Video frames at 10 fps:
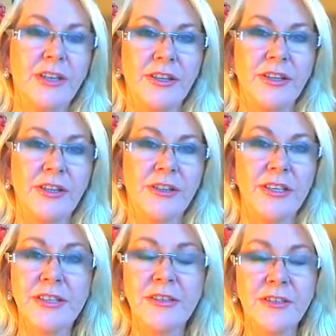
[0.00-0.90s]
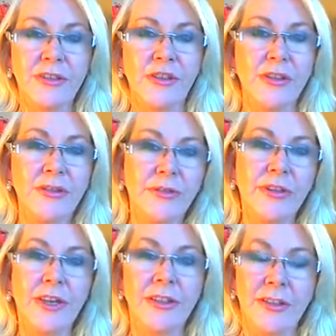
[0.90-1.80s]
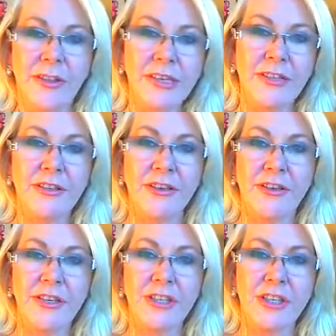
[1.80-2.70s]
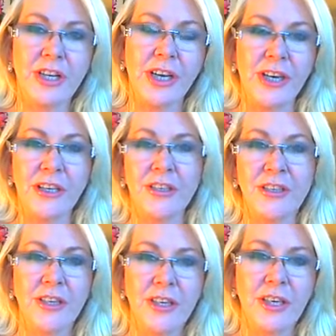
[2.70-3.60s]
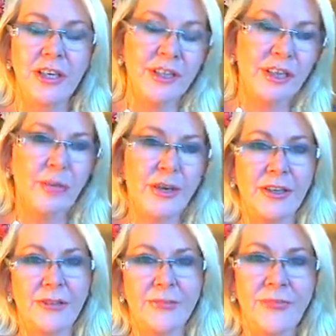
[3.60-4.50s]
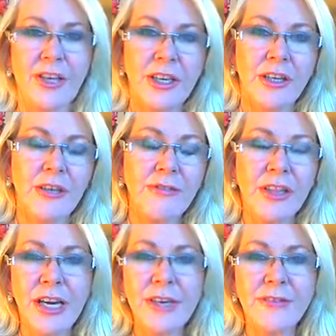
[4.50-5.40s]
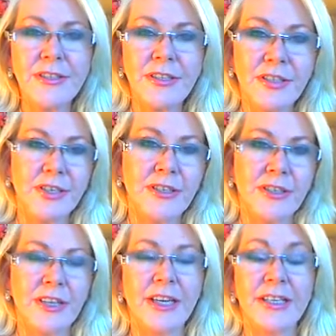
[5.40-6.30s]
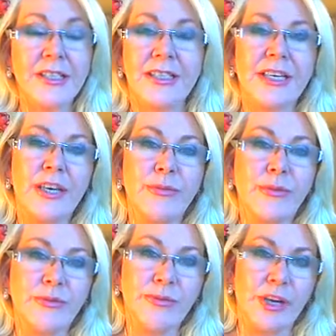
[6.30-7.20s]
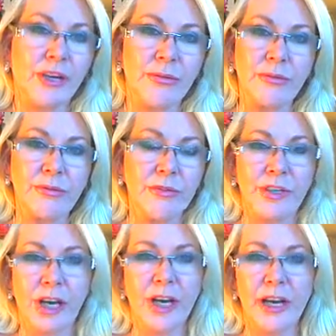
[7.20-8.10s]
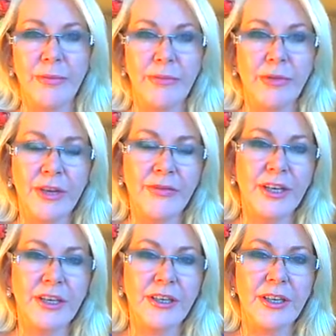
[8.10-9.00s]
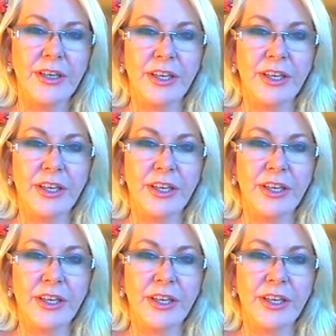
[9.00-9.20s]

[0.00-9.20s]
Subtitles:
then this is the cue that things are going to change. Think about it. If life is just like stable the whole time, you never,